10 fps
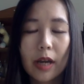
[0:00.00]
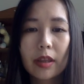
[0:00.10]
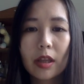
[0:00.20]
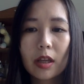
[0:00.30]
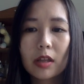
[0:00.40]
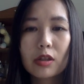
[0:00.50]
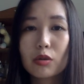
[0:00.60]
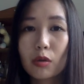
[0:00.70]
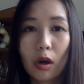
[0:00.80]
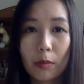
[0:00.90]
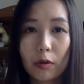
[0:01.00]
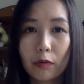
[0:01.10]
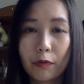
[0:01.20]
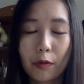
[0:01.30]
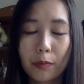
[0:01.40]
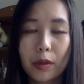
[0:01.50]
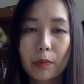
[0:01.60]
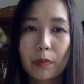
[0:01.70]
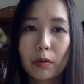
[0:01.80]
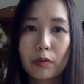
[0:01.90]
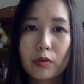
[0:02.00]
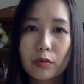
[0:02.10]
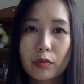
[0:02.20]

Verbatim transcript: I think it's normal for people